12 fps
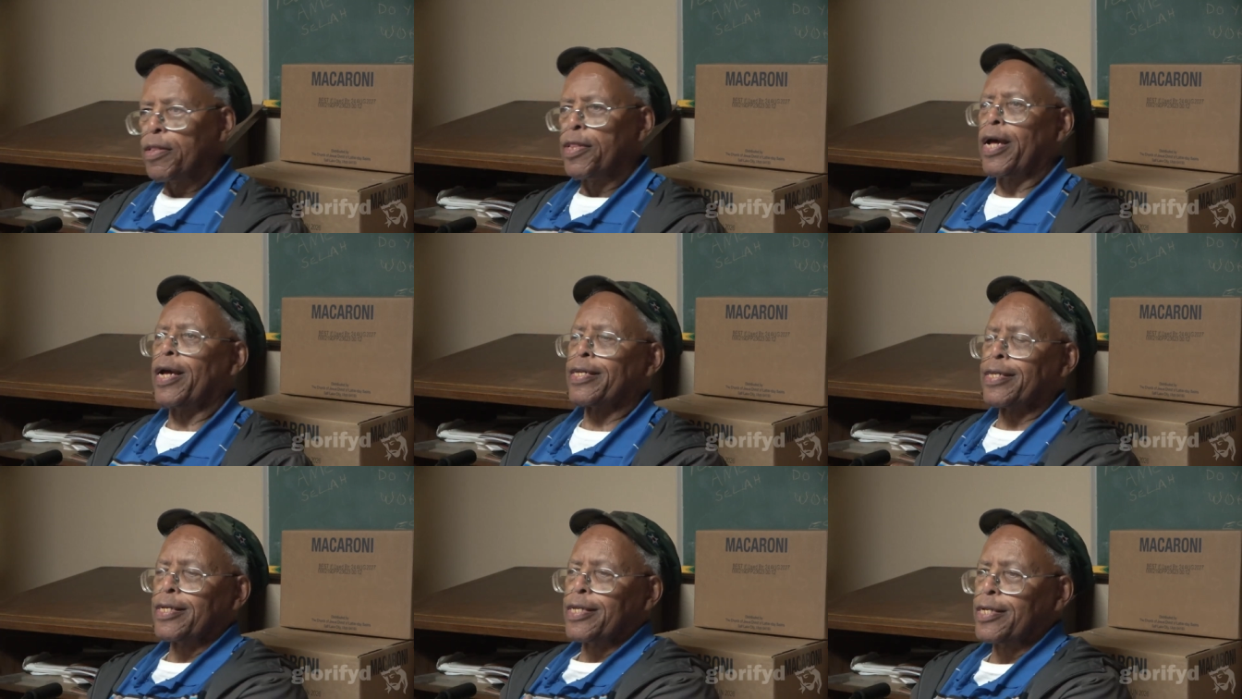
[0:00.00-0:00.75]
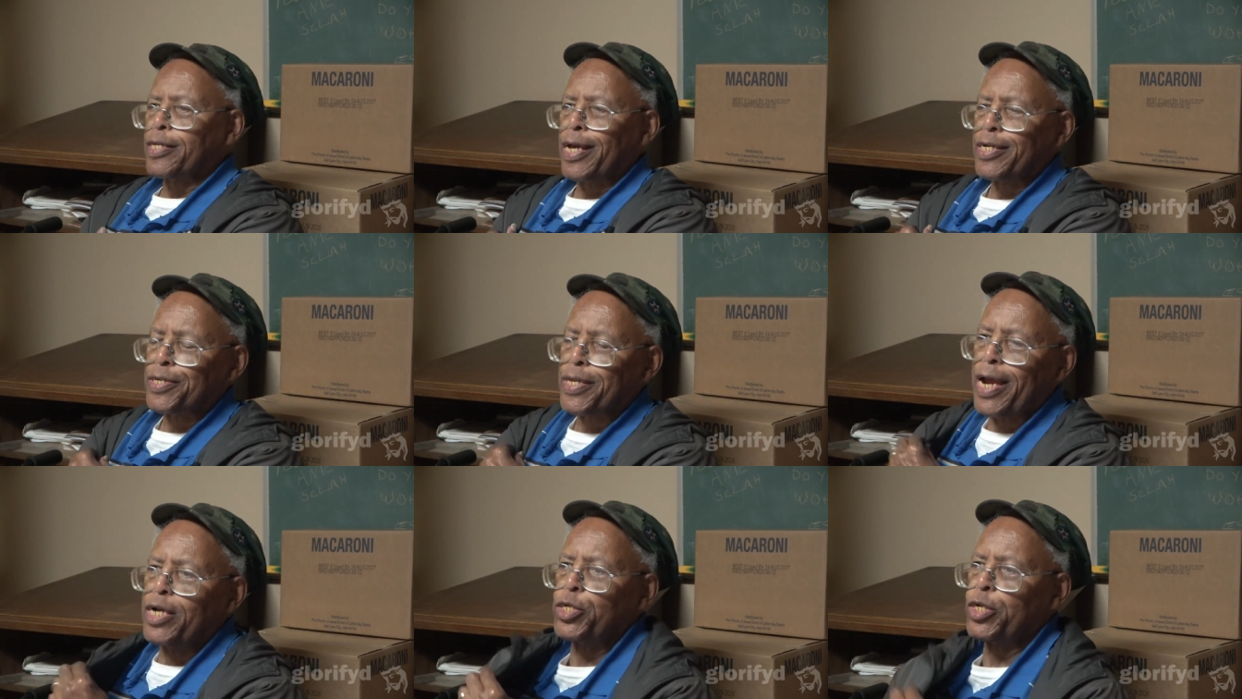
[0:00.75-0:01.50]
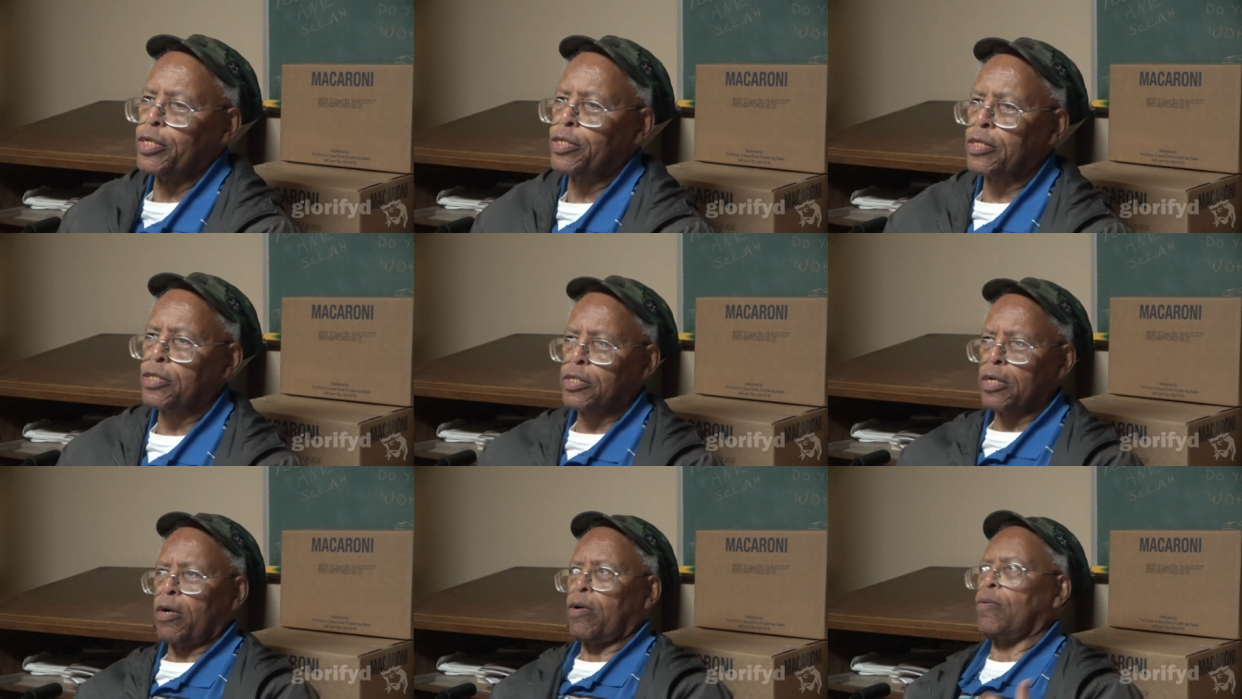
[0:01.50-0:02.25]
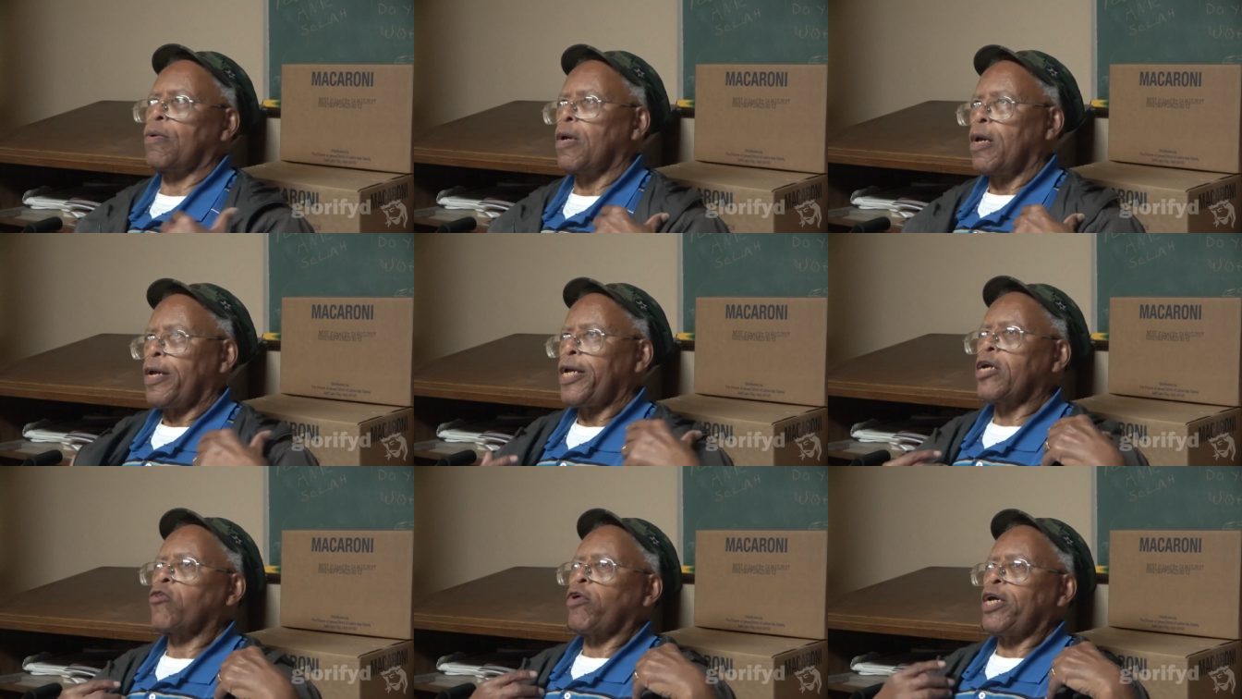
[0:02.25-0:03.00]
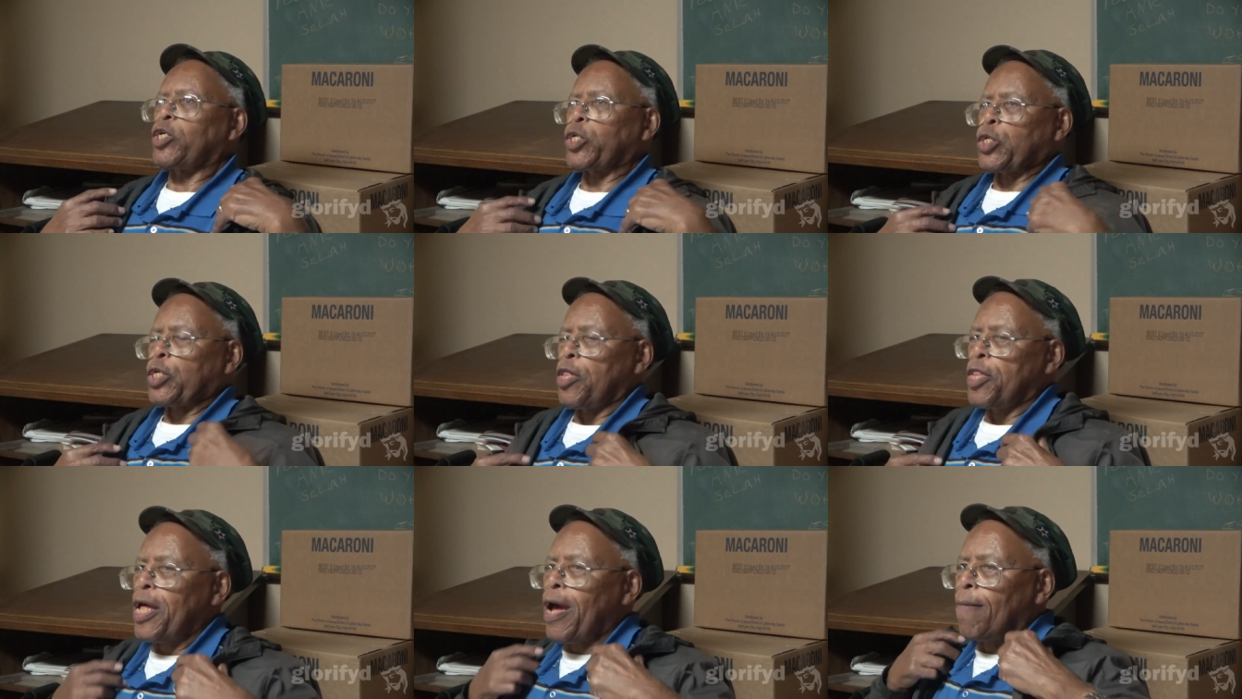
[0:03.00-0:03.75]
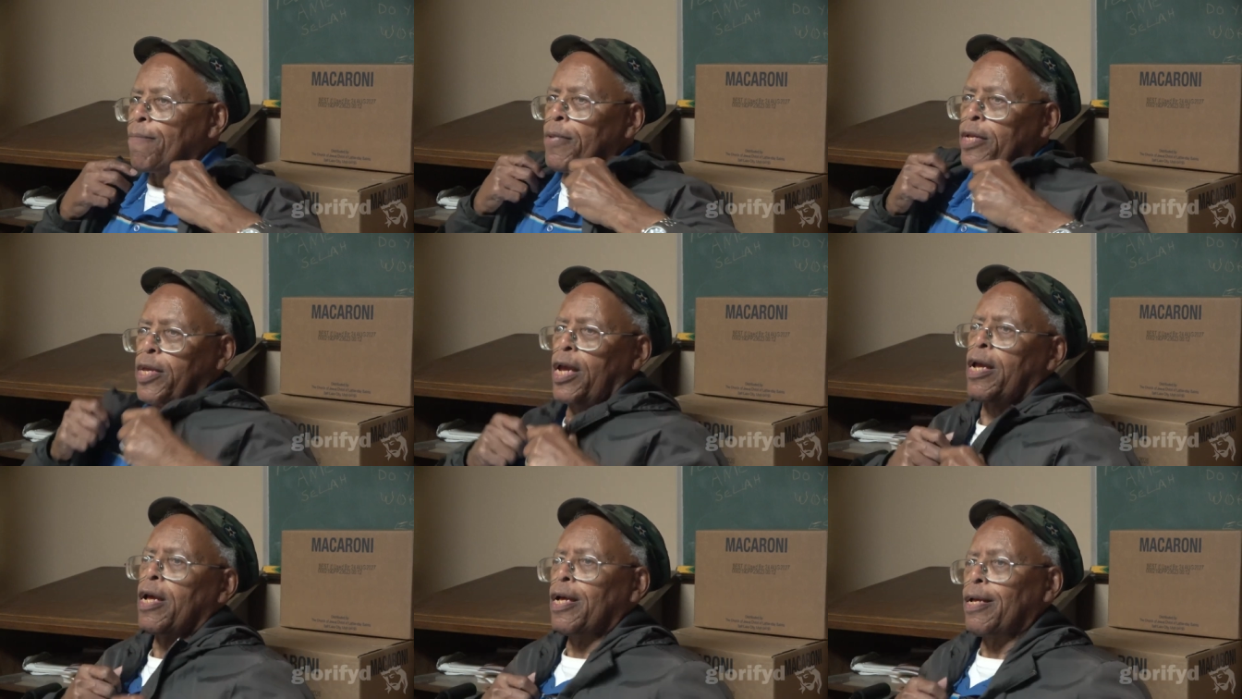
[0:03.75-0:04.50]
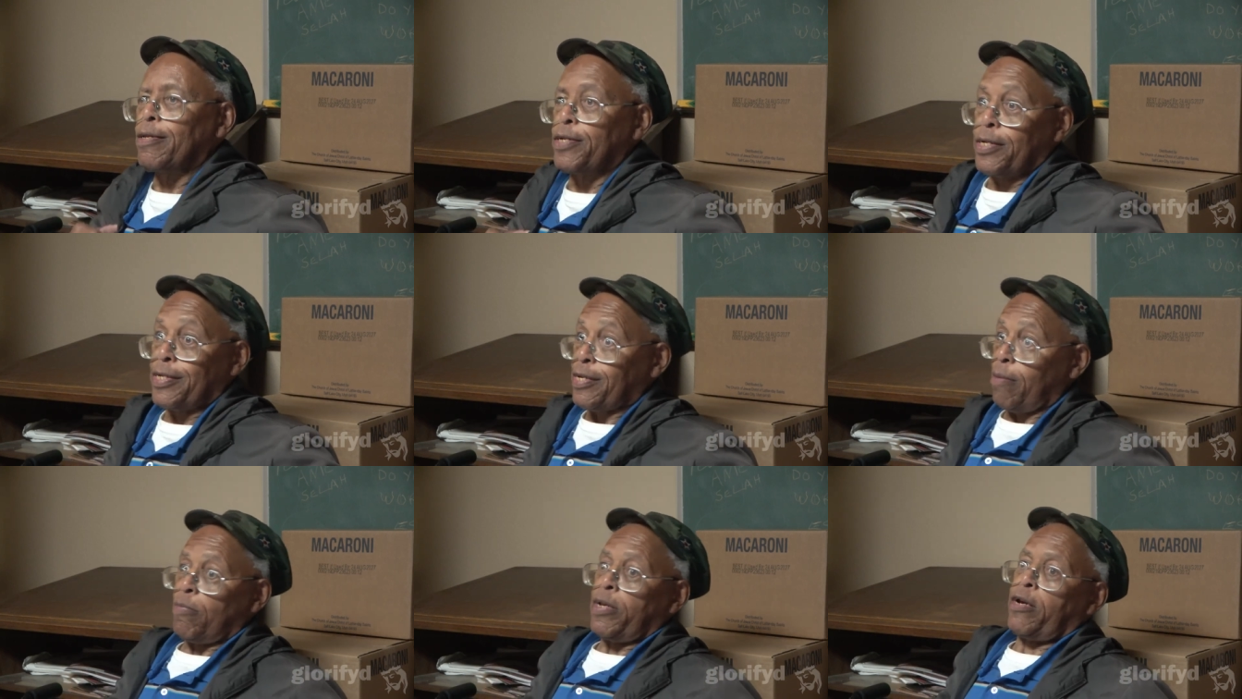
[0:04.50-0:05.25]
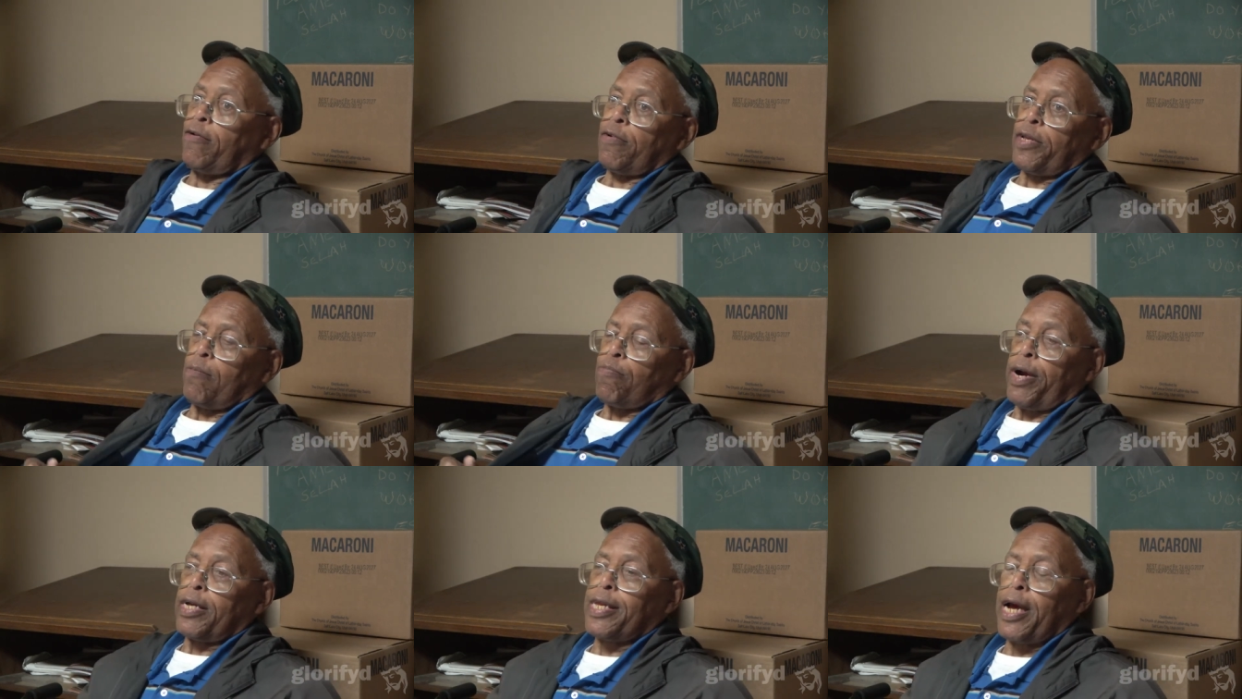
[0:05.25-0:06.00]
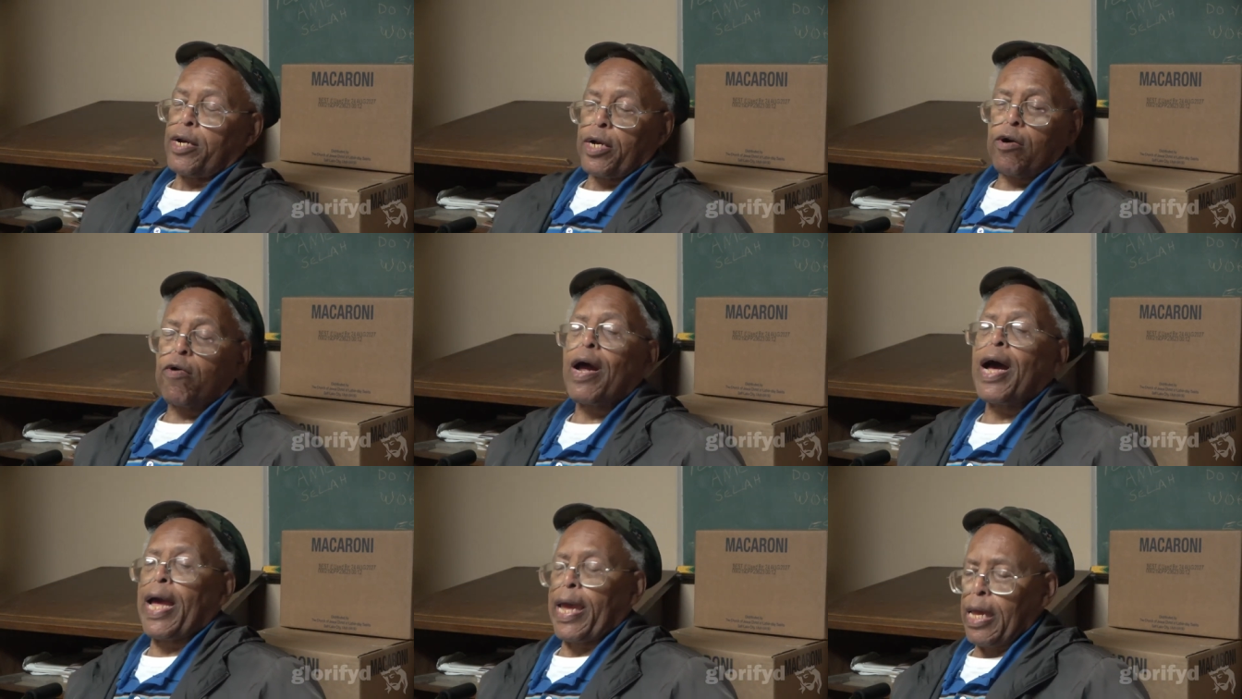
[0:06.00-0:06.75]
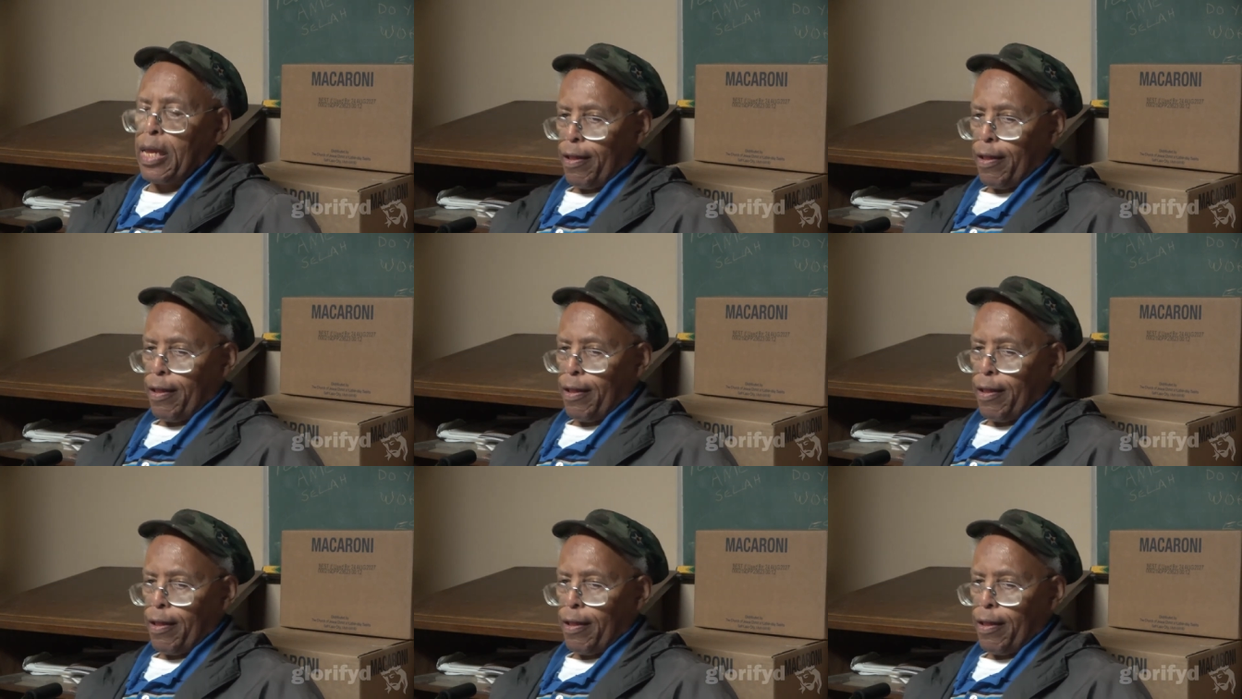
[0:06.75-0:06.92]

that the detestations are so egregious to them that they some literally break down and cry.